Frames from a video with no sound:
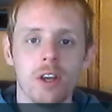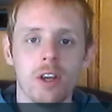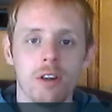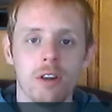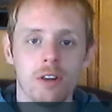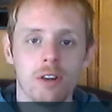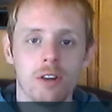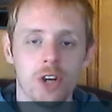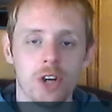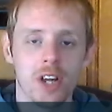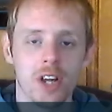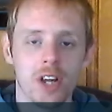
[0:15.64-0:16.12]

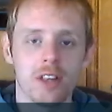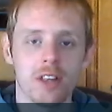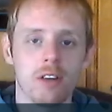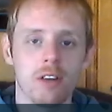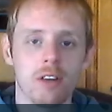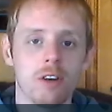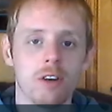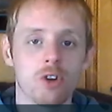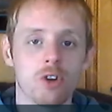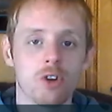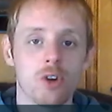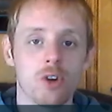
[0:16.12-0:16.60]
Check the
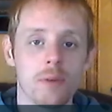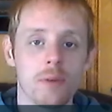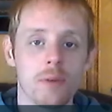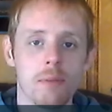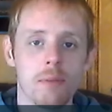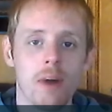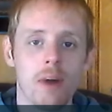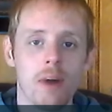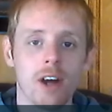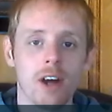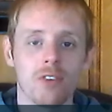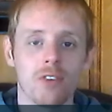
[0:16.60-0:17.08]

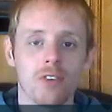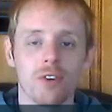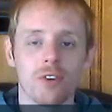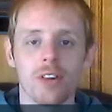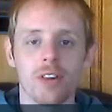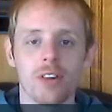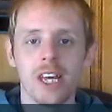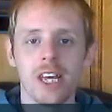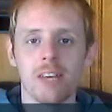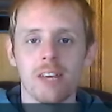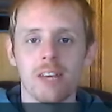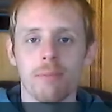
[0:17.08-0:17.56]
description box for
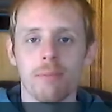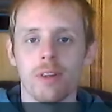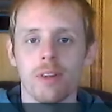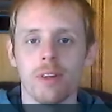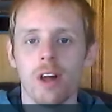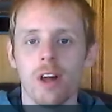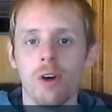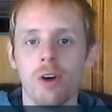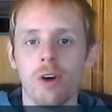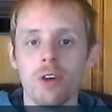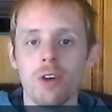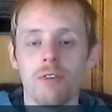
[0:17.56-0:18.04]
links
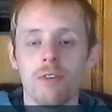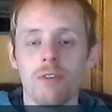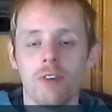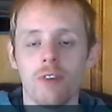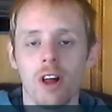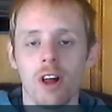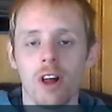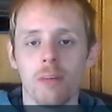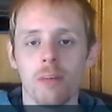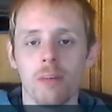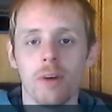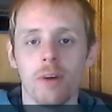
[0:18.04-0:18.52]
below. You can
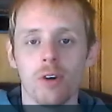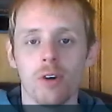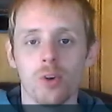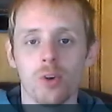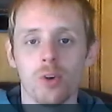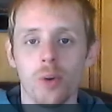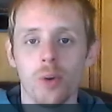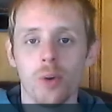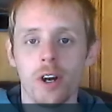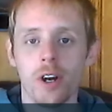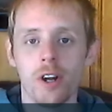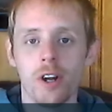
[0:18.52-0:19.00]
follow me on
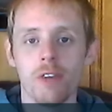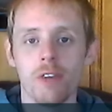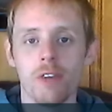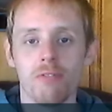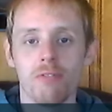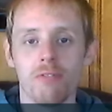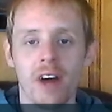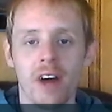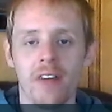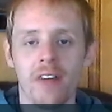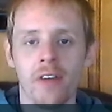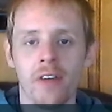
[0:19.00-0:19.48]
Twitter. You
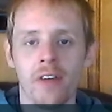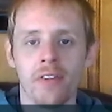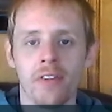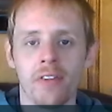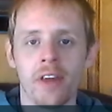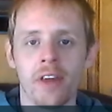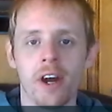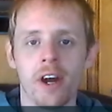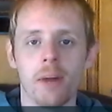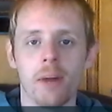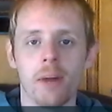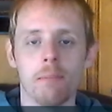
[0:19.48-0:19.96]
can find that
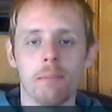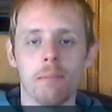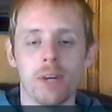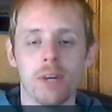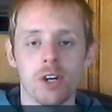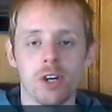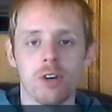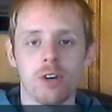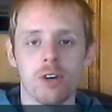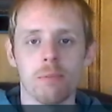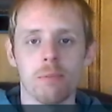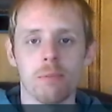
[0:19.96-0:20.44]
there.
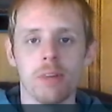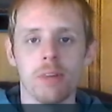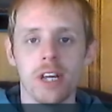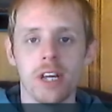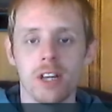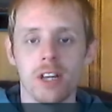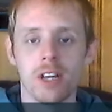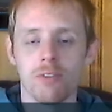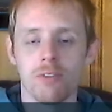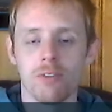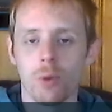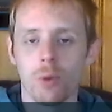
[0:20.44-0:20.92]
Mr.
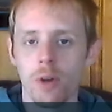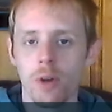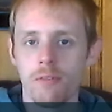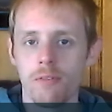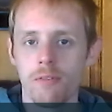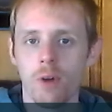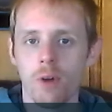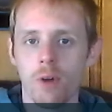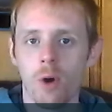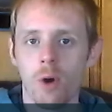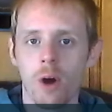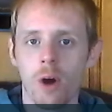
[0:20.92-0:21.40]

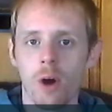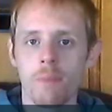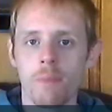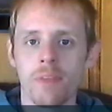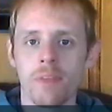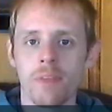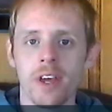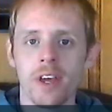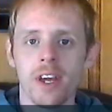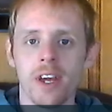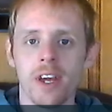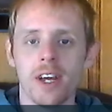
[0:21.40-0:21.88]
Blitz44
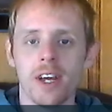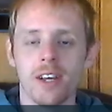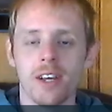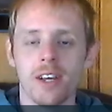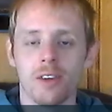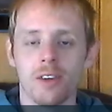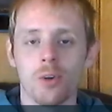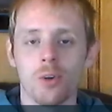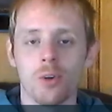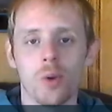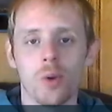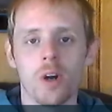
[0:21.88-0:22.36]
is
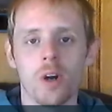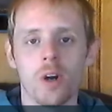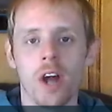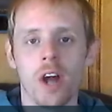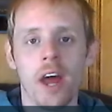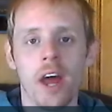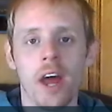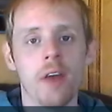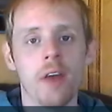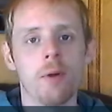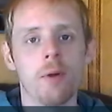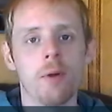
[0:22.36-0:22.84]
a Twitter
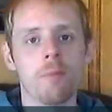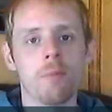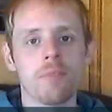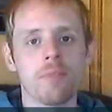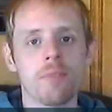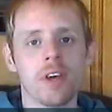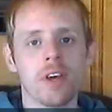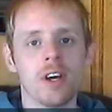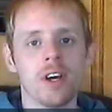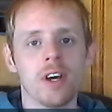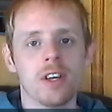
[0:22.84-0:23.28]
handle.